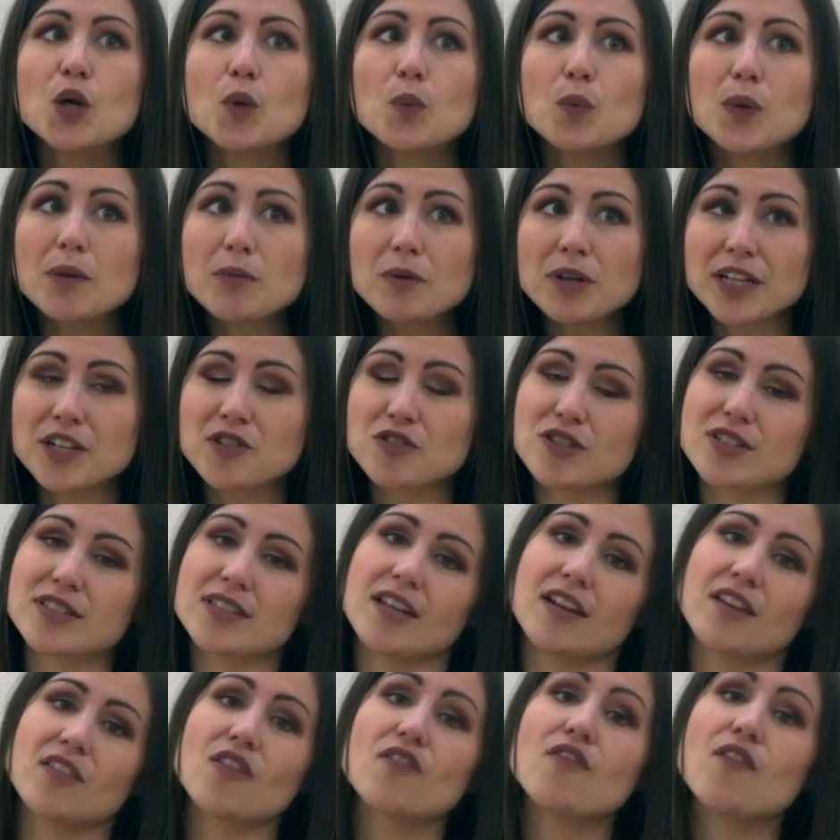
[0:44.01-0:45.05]
We were
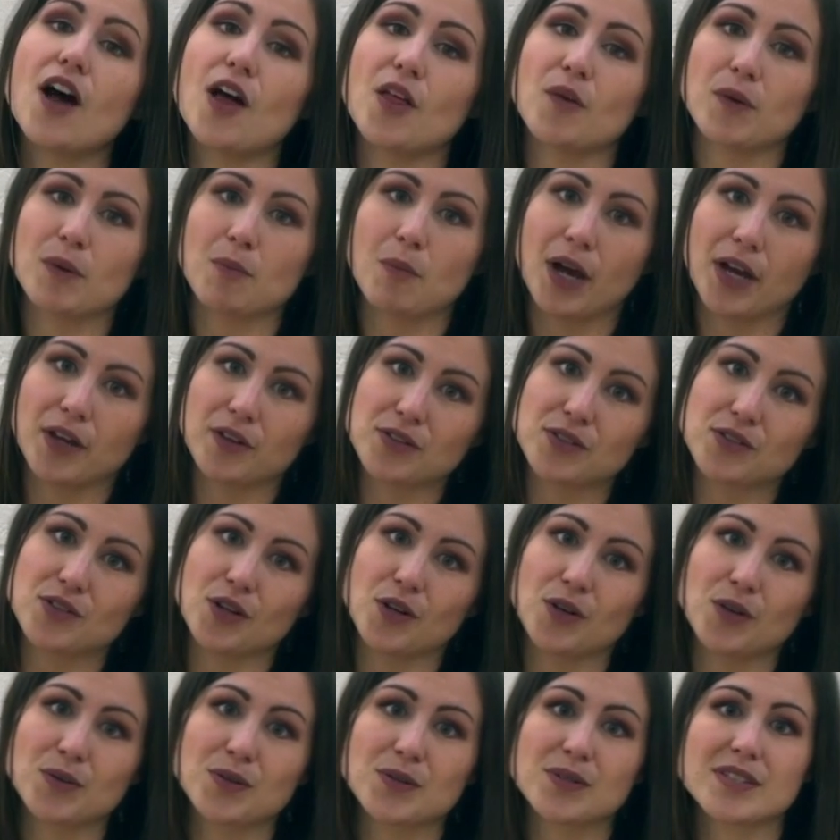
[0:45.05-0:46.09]
interested in the following
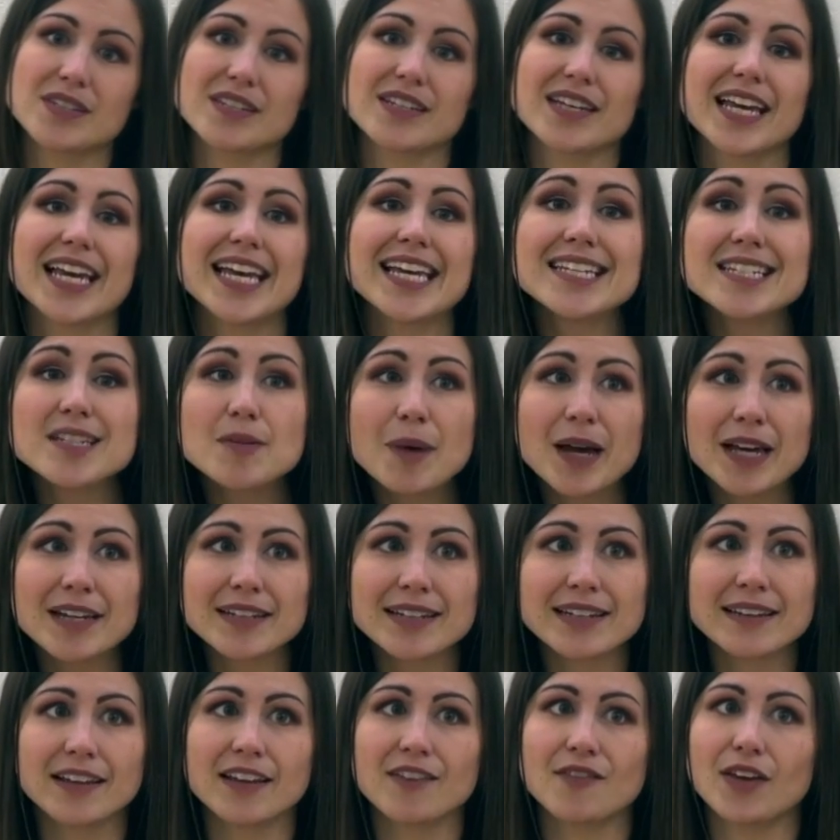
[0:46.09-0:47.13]
milestones:
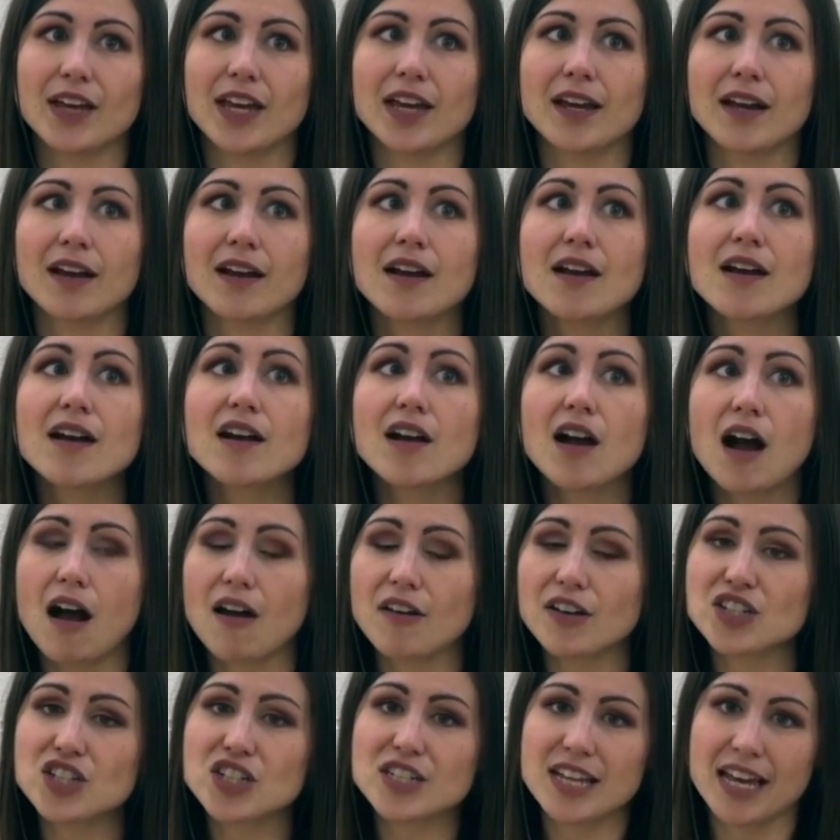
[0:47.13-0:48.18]
independent living,
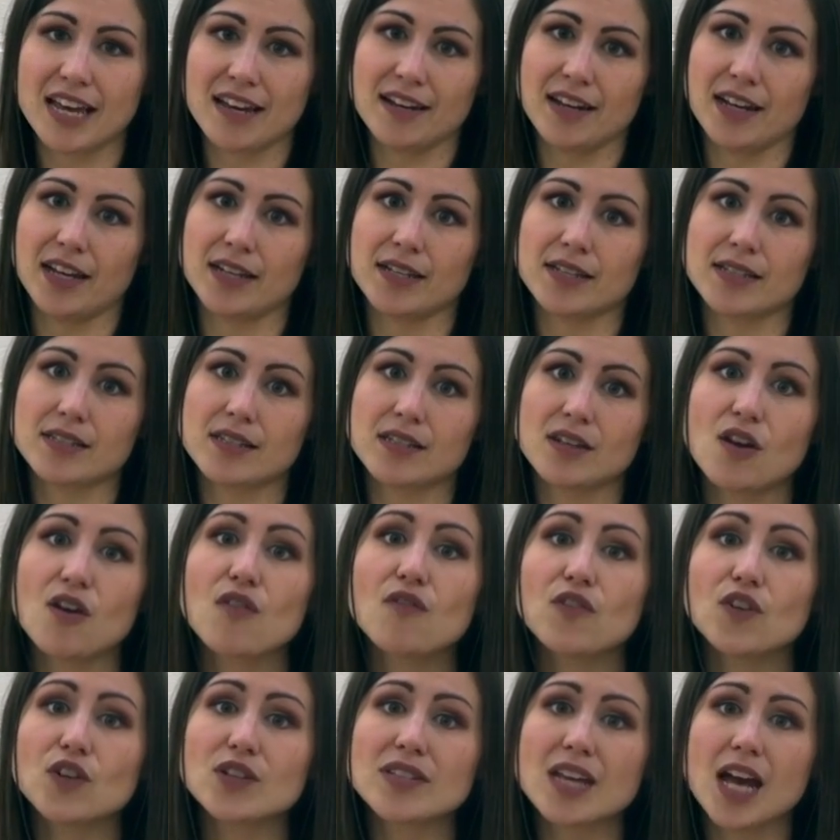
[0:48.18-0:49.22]
college attendance,
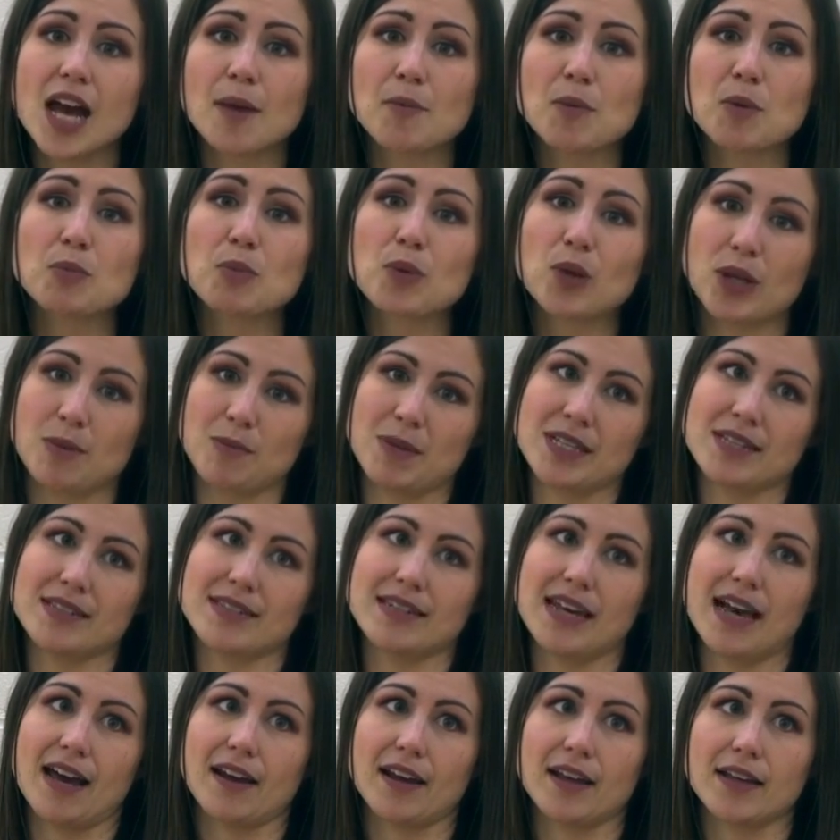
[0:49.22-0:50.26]
full-time employment
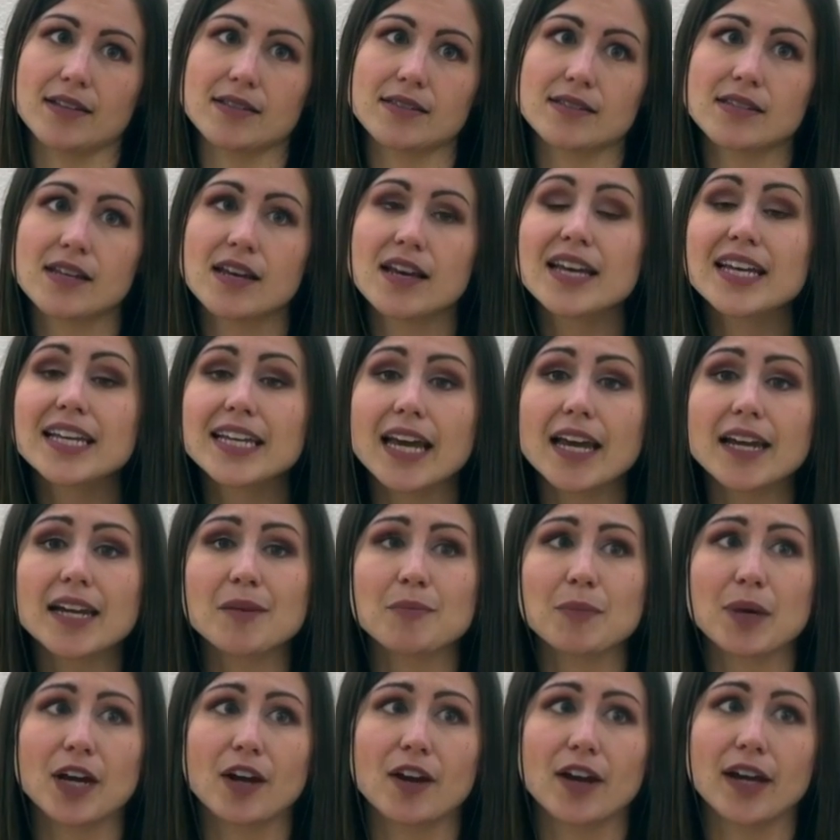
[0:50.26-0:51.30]
status,
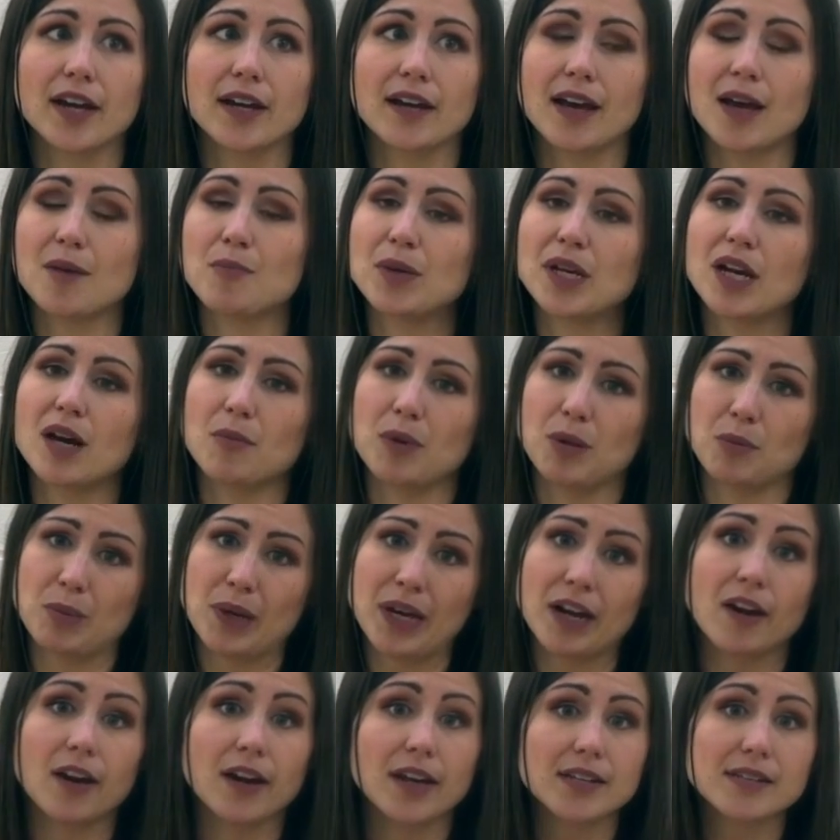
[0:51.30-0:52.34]
getting married, and becoming
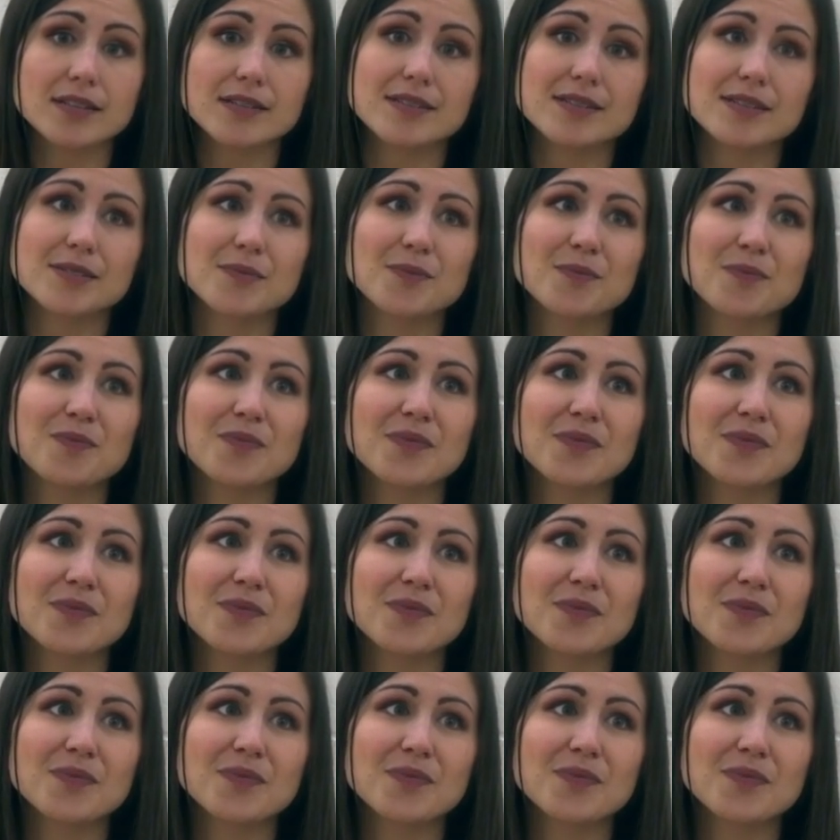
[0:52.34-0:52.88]
parents.